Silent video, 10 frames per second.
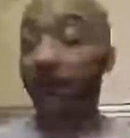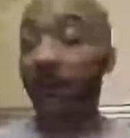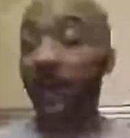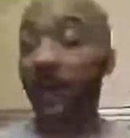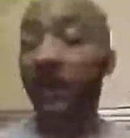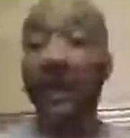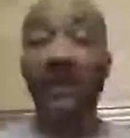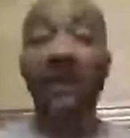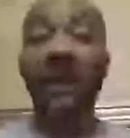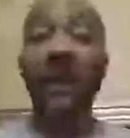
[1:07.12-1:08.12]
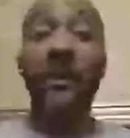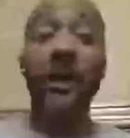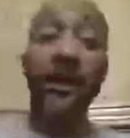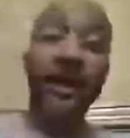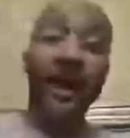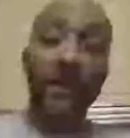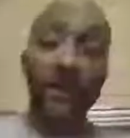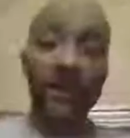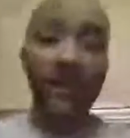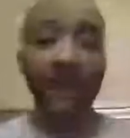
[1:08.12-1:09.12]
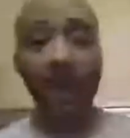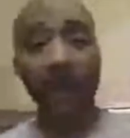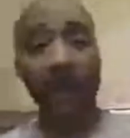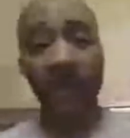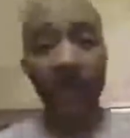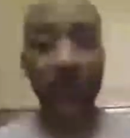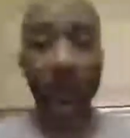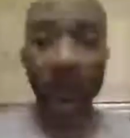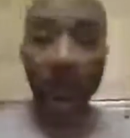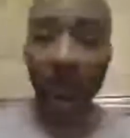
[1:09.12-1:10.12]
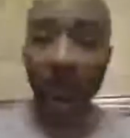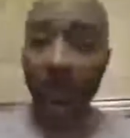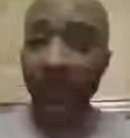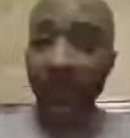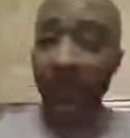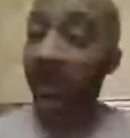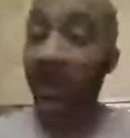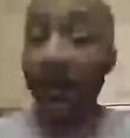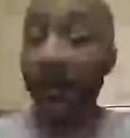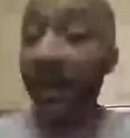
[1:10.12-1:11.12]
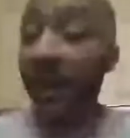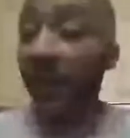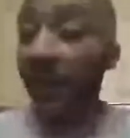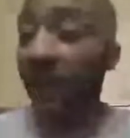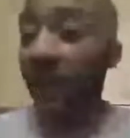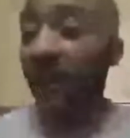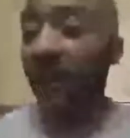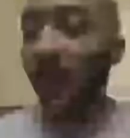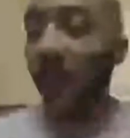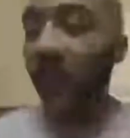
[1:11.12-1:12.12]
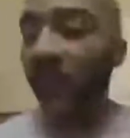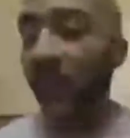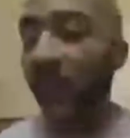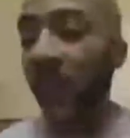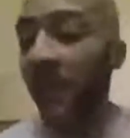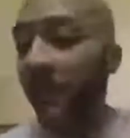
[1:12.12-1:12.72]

All right, so I'm going to get into these topics because I'm not going to be very long. But, man, one email one person sent,